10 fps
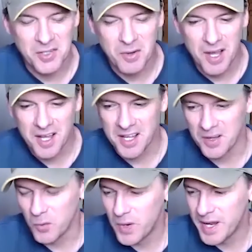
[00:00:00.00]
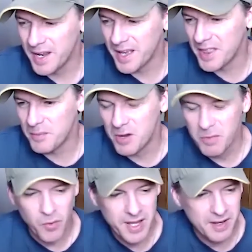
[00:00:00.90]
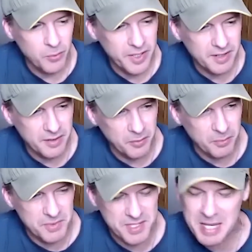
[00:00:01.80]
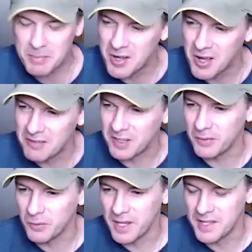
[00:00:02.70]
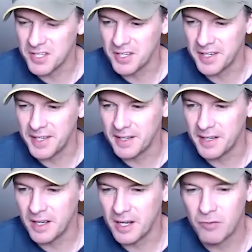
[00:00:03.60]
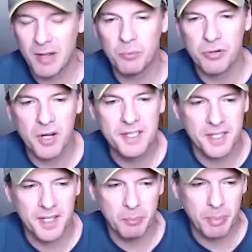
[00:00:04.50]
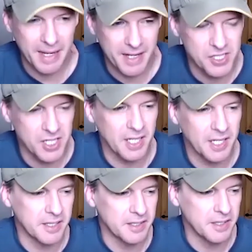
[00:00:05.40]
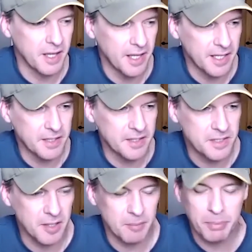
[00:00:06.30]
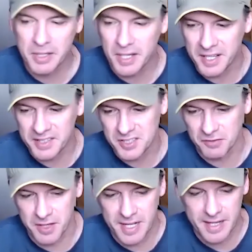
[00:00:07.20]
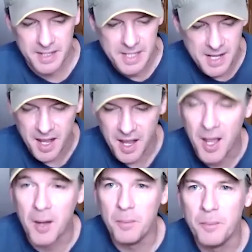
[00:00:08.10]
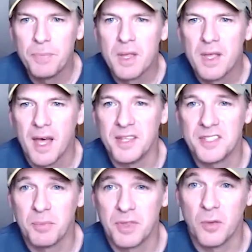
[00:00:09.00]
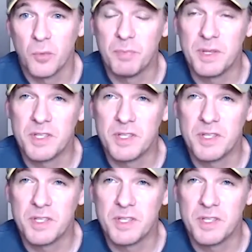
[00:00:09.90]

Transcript: at the moment, we're deep diving internally around pricing and packaging and bundling and stuff like that. And it's something that we've been,